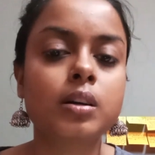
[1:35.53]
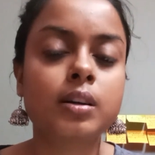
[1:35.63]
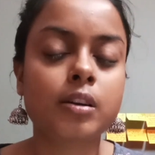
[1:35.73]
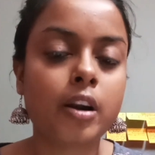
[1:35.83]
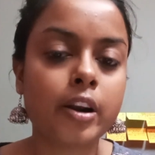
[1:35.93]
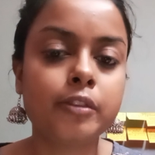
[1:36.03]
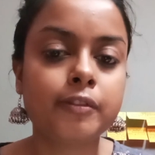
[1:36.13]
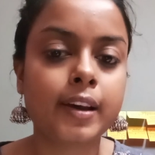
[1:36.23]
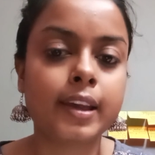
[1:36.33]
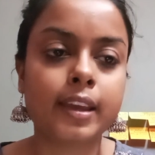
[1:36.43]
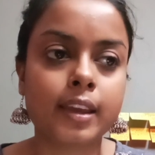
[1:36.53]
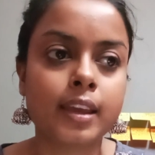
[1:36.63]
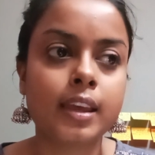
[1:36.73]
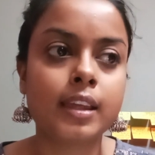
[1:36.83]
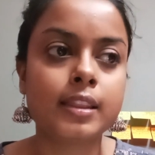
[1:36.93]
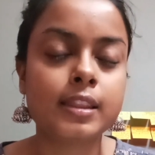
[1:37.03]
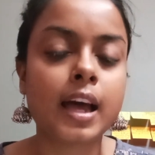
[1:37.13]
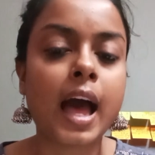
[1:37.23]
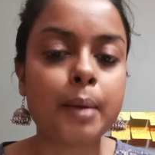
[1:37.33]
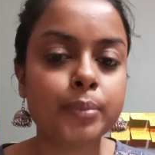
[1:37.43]
clarify
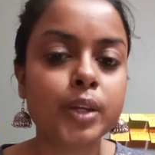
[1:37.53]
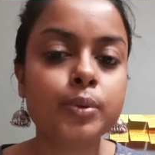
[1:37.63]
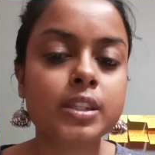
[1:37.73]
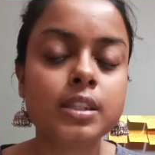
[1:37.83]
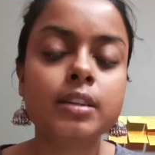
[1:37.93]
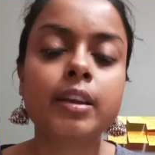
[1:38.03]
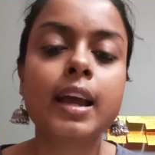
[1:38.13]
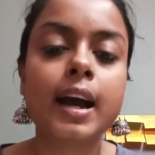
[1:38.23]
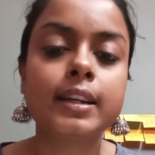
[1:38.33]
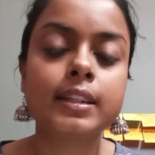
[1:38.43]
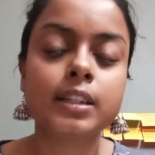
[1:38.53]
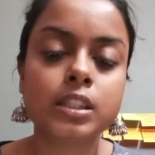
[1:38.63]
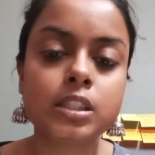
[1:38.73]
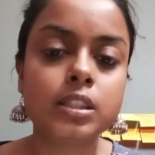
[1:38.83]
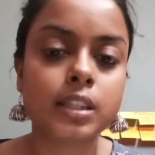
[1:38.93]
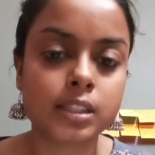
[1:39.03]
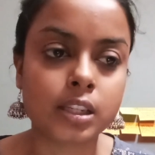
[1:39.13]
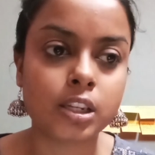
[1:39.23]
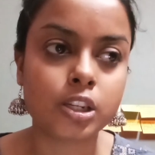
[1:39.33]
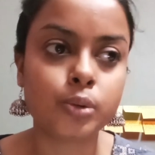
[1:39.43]
the ambiguity regarding rigid
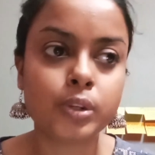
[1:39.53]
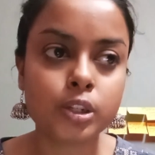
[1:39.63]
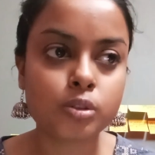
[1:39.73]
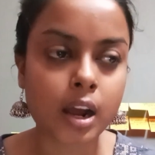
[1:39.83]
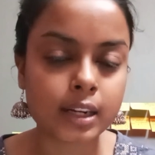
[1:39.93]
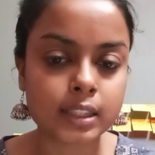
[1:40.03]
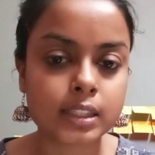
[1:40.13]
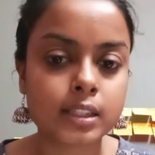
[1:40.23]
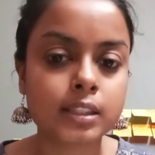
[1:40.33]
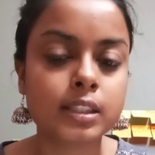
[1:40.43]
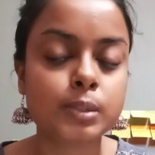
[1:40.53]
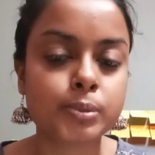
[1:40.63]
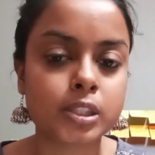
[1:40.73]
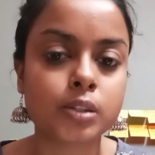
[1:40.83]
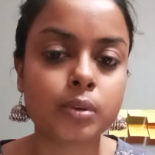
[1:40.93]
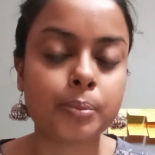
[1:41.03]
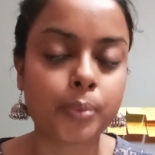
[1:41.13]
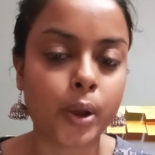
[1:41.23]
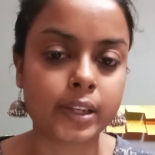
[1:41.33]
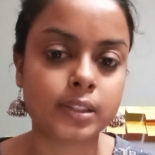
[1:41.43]
designator, we need to understand this particular
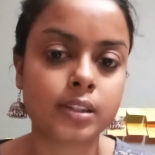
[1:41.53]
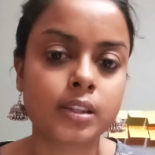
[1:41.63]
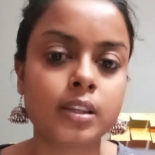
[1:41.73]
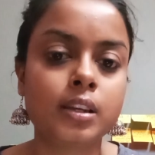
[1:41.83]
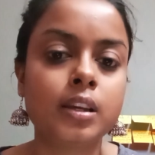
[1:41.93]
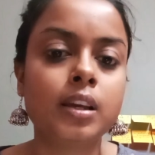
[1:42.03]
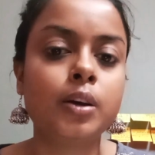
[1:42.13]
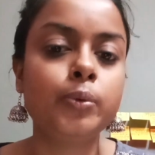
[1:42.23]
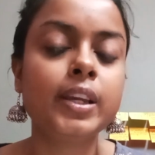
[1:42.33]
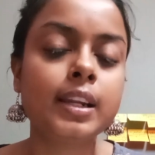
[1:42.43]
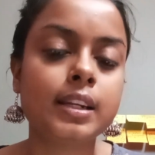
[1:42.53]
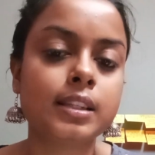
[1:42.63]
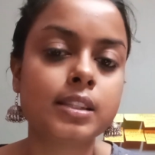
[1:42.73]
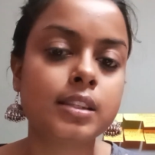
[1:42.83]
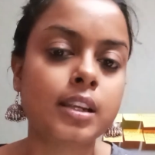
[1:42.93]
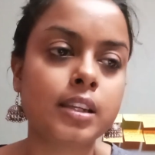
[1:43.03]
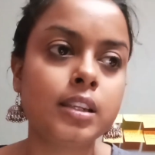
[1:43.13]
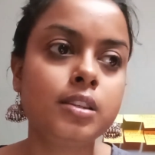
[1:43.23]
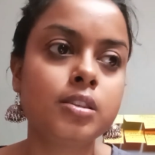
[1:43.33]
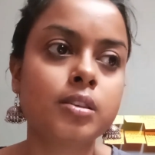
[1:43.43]
point. We can understand
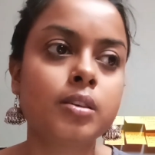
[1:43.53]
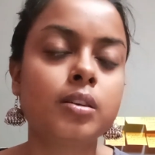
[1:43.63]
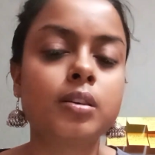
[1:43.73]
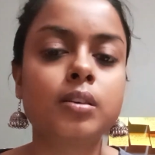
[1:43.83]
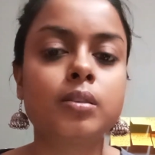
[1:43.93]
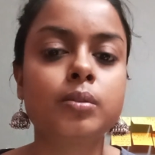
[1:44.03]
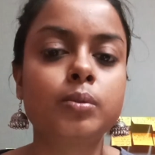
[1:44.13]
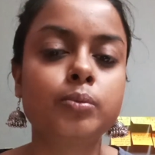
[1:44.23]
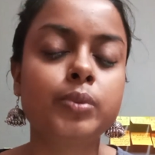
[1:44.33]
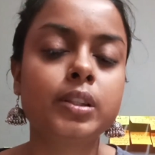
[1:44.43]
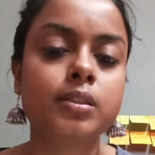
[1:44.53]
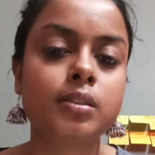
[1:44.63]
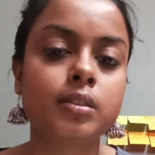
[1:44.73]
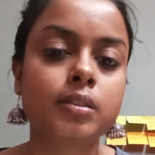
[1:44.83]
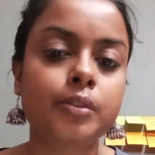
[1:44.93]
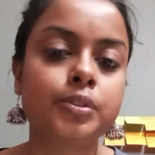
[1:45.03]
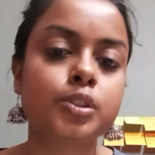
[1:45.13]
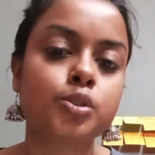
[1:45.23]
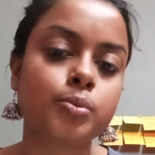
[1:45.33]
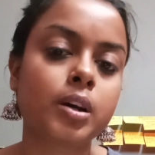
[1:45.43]
it with
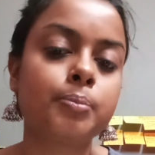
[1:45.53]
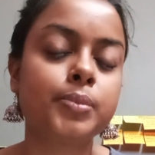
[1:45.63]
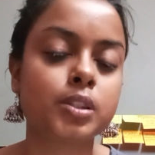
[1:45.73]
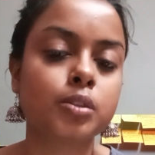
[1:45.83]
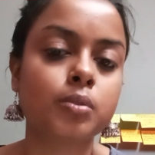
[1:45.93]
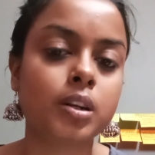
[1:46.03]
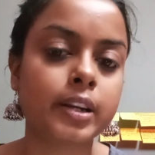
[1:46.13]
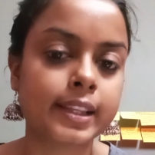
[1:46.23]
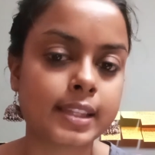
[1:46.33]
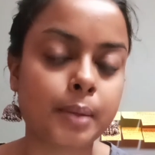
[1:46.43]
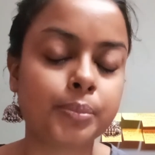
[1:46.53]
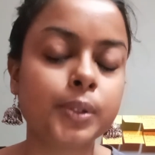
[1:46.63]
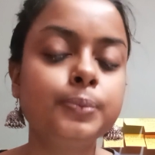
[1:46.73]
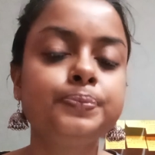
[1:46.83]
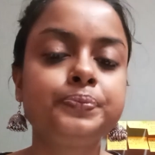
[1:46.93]
reference to a particular example.